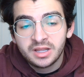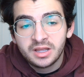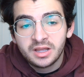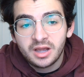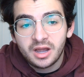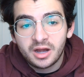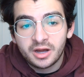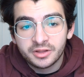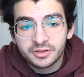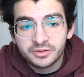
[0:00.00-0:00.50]

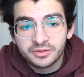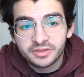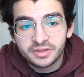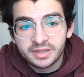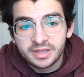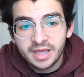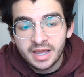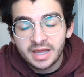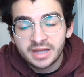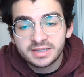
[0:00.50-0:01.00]
Other than
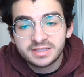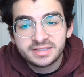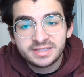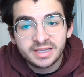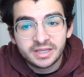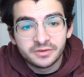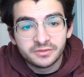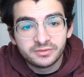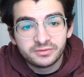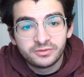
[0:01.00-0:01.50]
that, stay
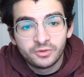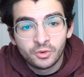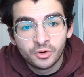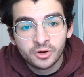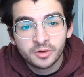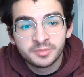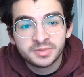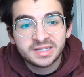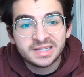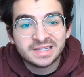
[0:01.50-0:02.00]

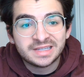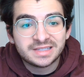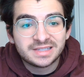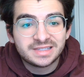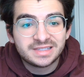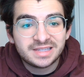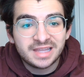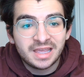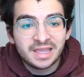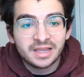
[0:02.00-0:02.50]
informed and
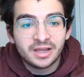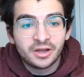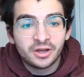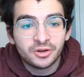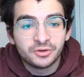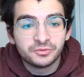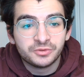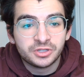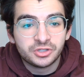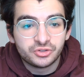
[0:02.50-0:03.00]
stay
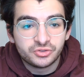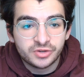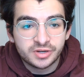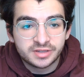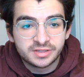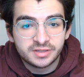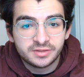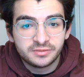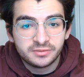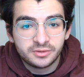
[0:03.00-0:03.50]

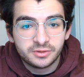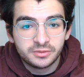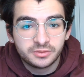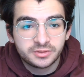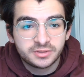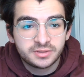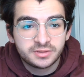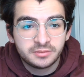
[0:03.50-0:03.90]
unrestricted, folks.